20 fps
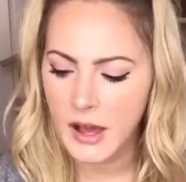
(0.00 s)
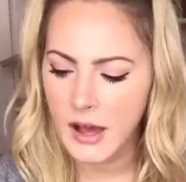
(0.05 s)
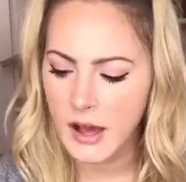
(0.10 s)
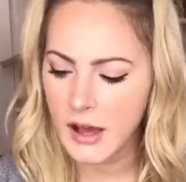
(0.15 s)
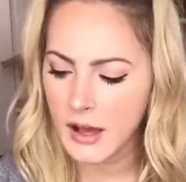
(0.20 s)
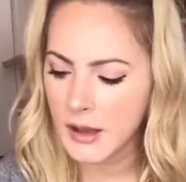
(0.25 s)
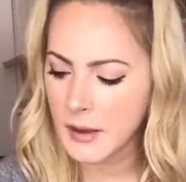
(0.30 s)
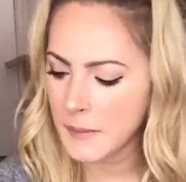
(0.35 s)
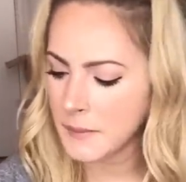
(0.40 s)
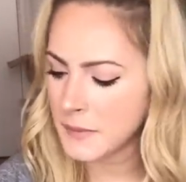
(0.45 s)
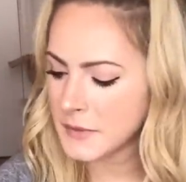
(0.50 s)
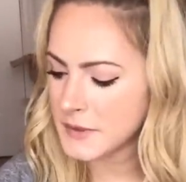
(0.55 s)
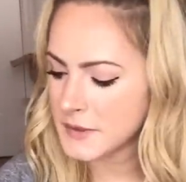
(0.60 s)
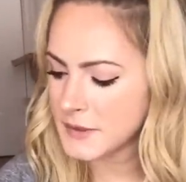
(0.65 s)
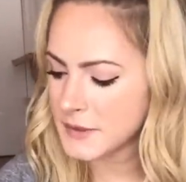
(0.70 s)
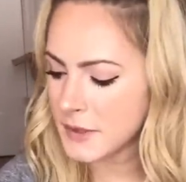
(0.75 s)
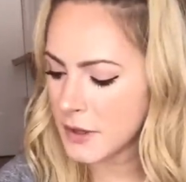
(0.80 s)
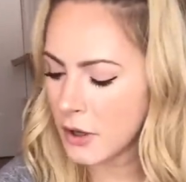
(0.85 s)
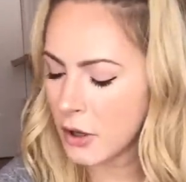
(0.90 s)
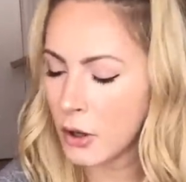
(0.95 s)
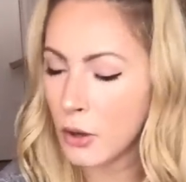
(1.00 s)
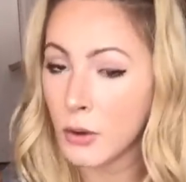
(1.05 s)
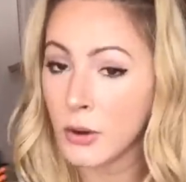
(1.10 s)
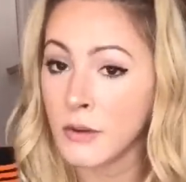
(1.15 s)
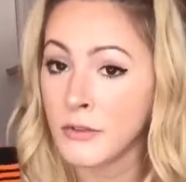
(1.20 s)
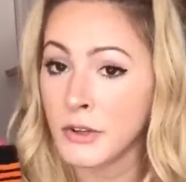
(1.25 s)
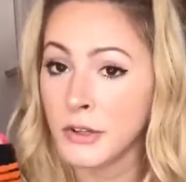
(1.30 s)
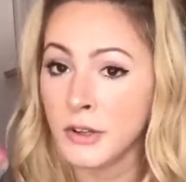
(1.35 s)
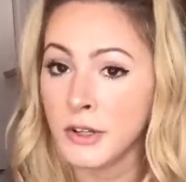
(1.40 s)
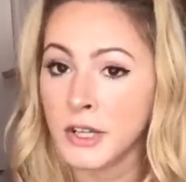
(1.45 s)
Um, so
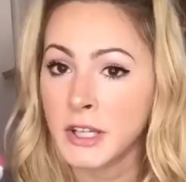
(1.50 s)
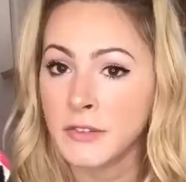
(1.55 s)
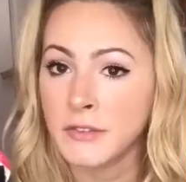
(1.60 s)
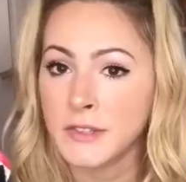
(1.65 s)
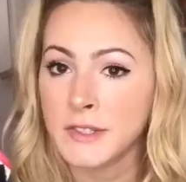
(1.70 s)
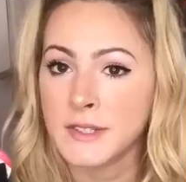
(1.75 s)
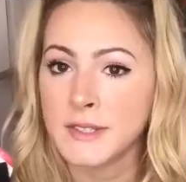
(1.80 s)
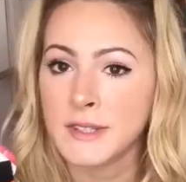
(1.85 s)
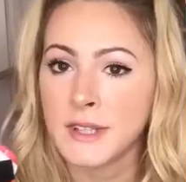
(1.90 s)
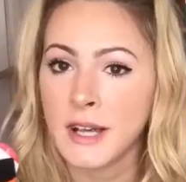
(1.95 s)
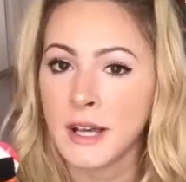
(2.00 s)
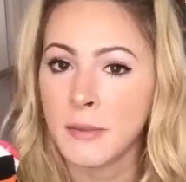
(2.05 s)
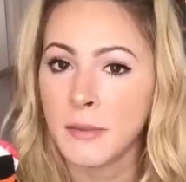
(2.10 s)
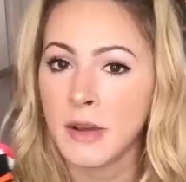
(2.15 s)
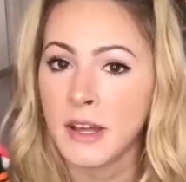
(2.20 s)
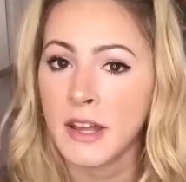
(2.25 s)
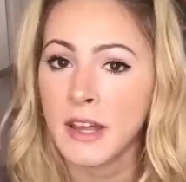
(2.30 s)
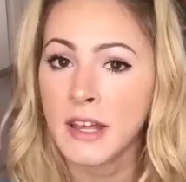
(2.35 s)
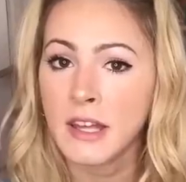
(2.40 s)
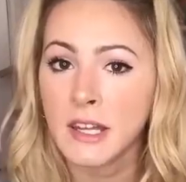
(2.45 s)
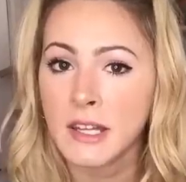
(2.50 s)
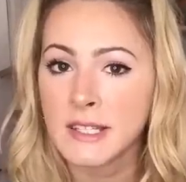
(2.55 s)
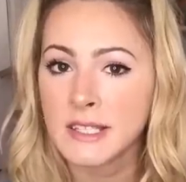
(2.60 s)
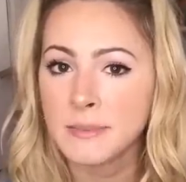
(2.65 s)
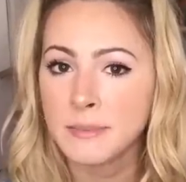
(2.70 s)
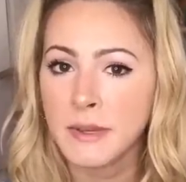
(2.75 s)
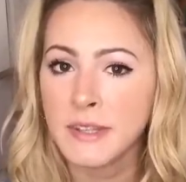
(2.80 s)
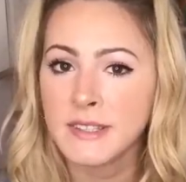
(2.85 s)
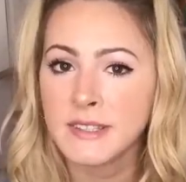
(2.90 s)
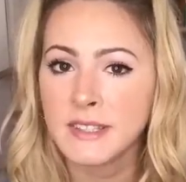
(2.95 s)
if you're looking for some
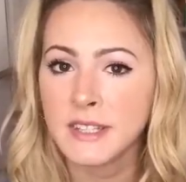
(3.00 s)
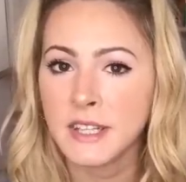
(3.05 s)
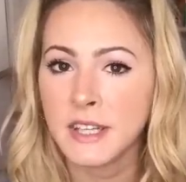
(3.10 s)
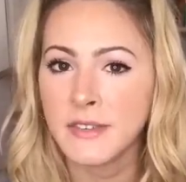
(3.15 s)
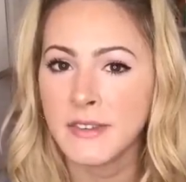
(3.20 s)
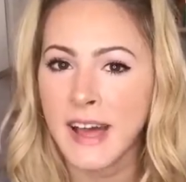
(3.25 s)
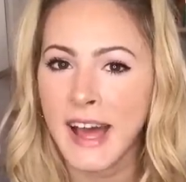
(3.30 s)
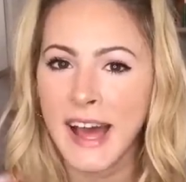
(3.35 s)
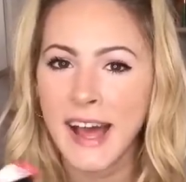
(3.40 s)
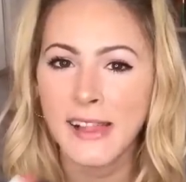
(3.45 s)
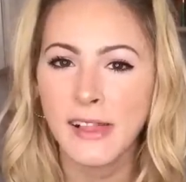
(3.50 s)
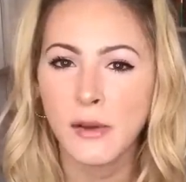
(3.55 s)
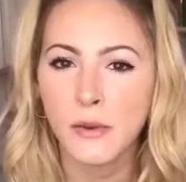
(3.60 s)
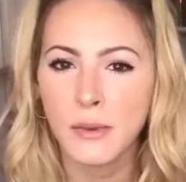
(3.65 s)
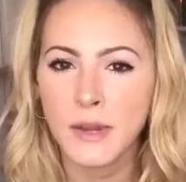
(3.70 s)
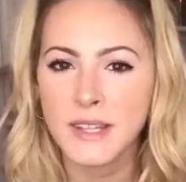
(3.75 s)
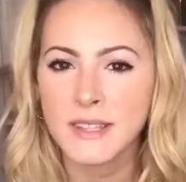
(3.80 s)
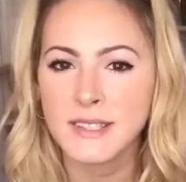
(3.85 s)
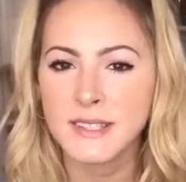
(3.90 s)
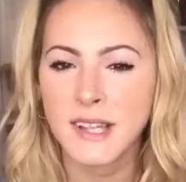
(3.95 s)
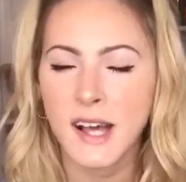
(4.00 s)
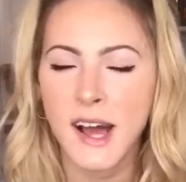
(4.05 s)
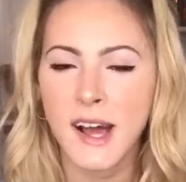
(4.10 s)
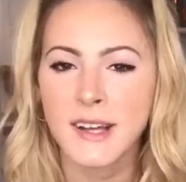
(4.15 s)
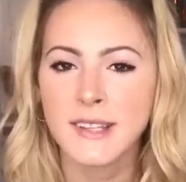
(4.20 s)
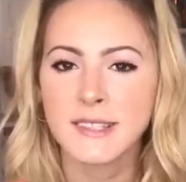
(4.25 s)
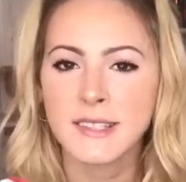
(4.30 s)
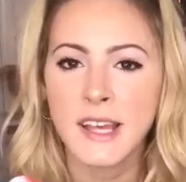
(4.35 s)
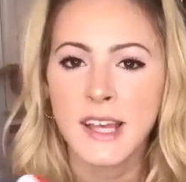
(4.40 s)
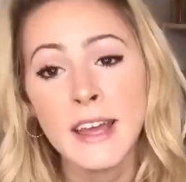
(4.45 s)
inexpensive Halloween
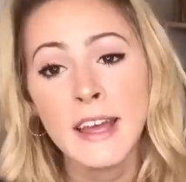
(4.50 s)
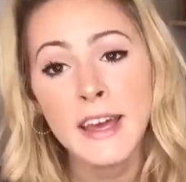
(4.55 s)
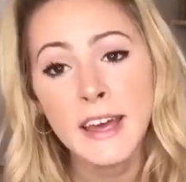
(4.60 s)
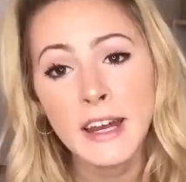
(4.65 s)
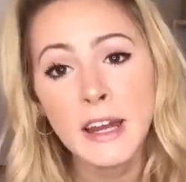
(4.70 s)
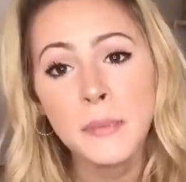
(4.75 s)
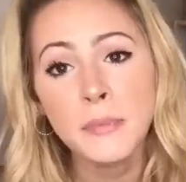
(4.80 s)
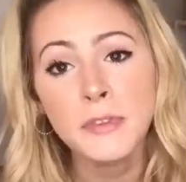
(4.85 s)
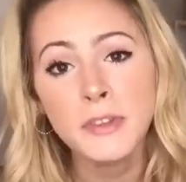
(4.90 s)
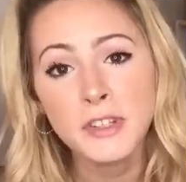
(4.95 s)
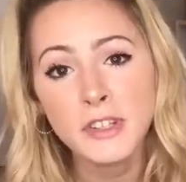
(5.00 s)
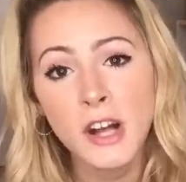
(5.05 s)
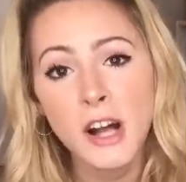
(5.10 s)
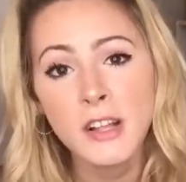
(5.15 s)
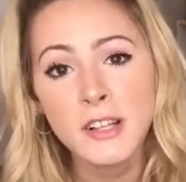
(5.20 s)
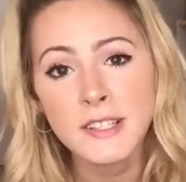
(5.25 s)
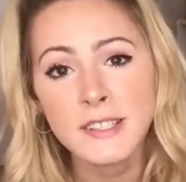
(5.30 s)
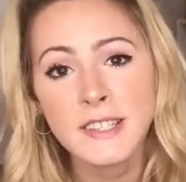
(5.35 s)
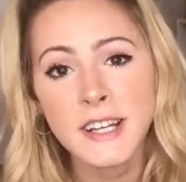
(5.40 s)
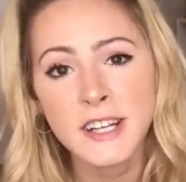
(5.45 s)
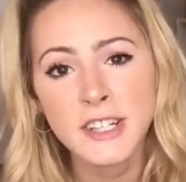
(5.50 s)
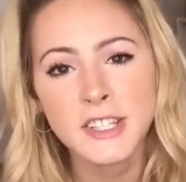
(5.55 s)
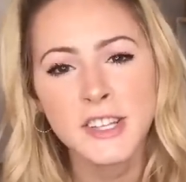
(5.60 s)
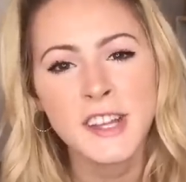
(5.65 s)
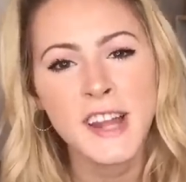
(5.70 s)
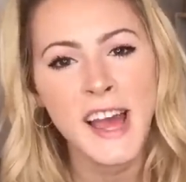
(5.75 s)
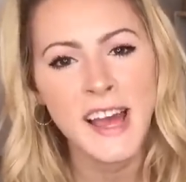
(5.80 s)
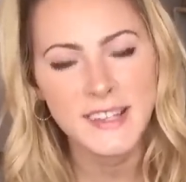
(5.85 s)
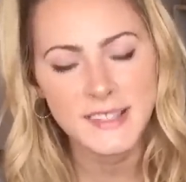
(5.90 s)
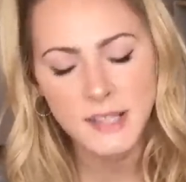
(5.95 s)
socks, hit up the dollar
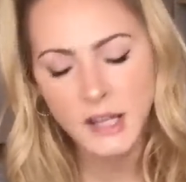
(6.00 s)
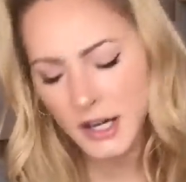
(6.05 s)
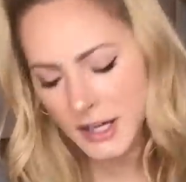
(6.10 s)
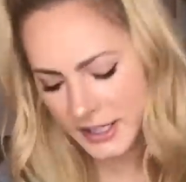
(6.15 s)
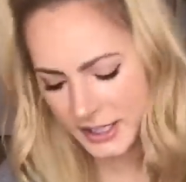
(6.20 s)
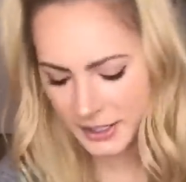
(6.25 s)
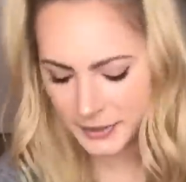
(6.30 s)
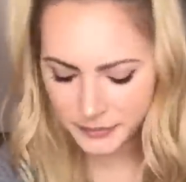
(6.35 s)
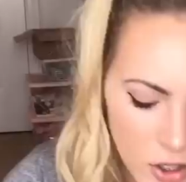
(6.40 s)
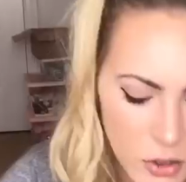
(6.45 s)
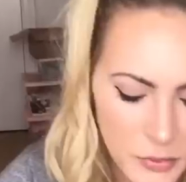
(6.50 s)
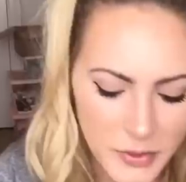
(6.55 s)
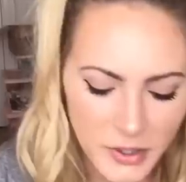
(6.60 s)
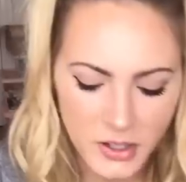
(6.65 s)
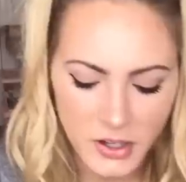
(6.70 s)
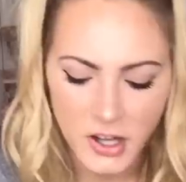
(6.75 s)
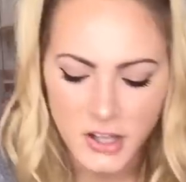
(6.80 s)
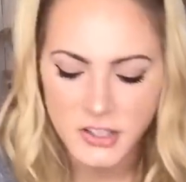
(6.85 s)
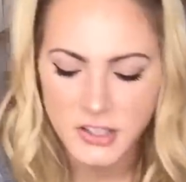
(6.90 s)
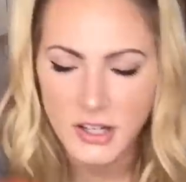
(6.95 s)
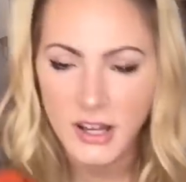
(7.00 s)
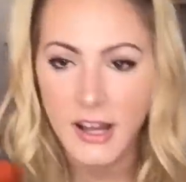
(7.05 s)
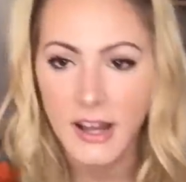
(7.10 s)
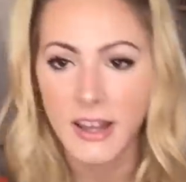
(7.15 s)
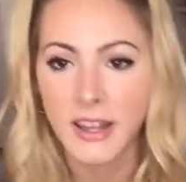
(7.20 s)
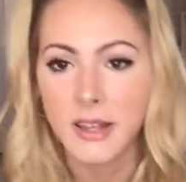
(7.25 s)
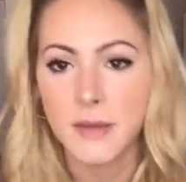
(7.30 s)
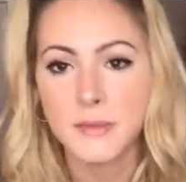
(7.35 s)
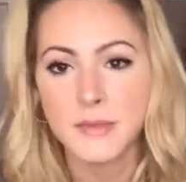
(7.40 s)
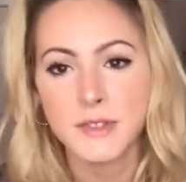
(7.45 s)
section at Target. Oh my gosh, I
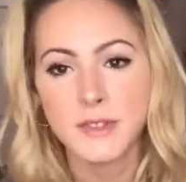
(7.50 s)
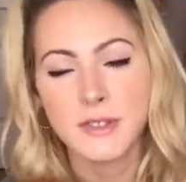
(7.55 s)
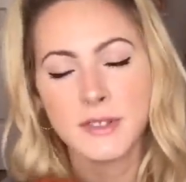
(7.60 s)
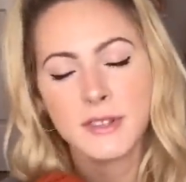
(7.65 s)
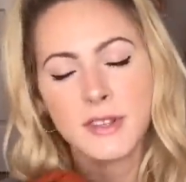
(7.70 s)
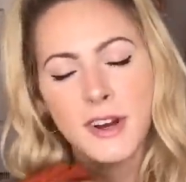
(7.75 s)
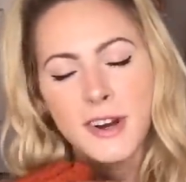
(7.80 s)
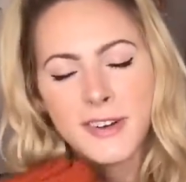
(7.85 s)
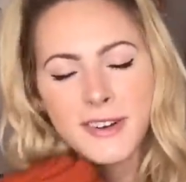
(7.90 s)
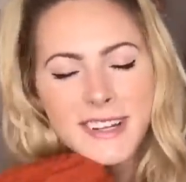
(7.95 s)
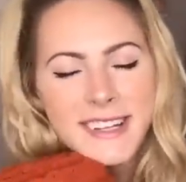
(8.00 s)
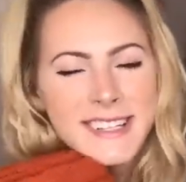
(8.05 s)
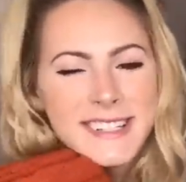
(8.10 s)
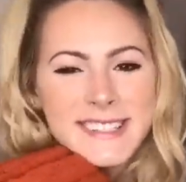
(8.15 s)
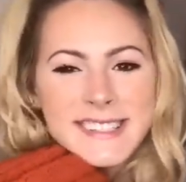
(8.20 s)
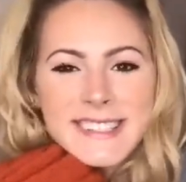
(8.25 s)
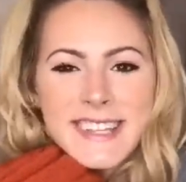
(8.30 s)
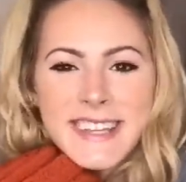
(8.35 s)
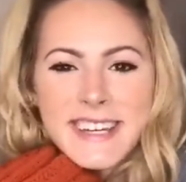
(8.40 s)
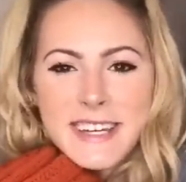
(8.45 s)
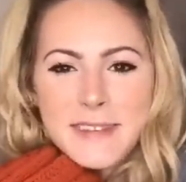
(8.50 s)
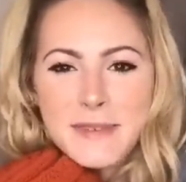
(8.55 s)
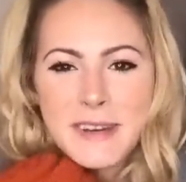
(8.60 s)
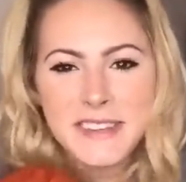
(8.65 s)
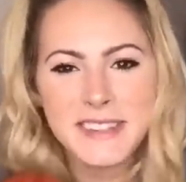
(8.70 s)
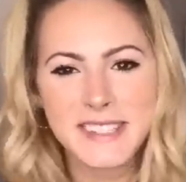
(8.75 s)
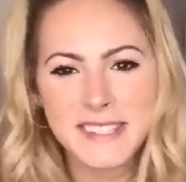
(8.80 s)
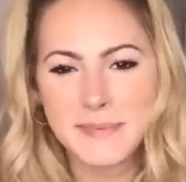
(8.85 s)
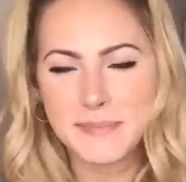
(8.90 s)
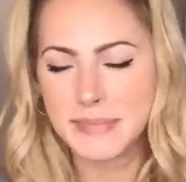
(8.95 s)
am so excited
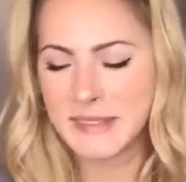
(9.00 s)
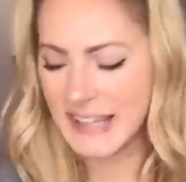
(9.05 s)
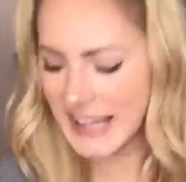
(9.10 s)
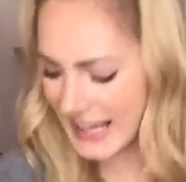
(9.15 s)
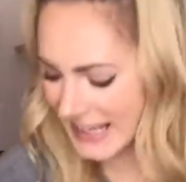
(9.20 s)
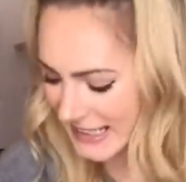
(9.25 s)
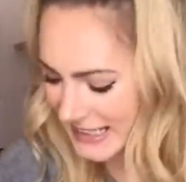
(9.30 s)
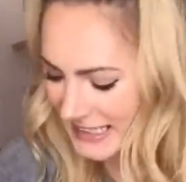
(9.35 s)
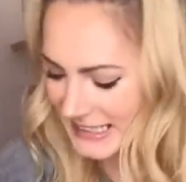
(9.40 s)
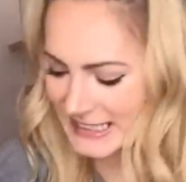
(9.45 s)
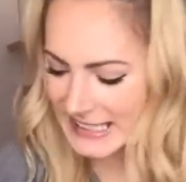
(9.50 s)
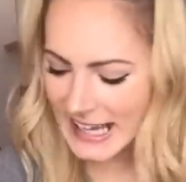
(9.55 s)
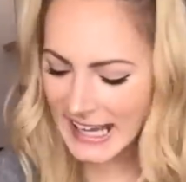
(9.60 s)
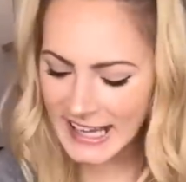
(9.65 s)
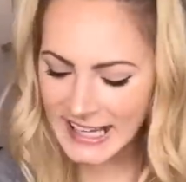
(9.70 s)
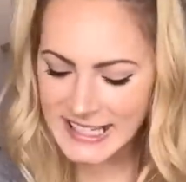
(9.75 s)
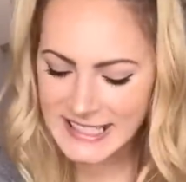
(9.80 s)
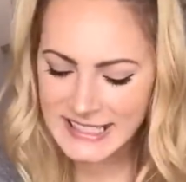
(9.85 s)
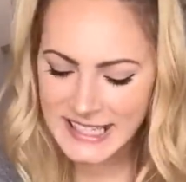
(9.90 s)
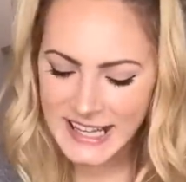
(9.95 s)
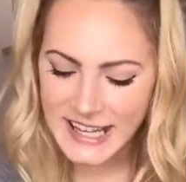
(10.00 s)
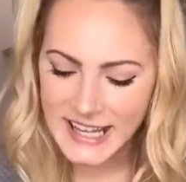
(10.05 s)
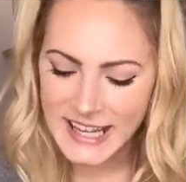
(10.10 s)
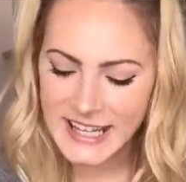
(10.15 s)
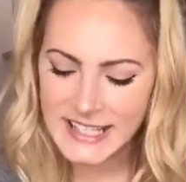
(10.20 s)
about this blanket, guys.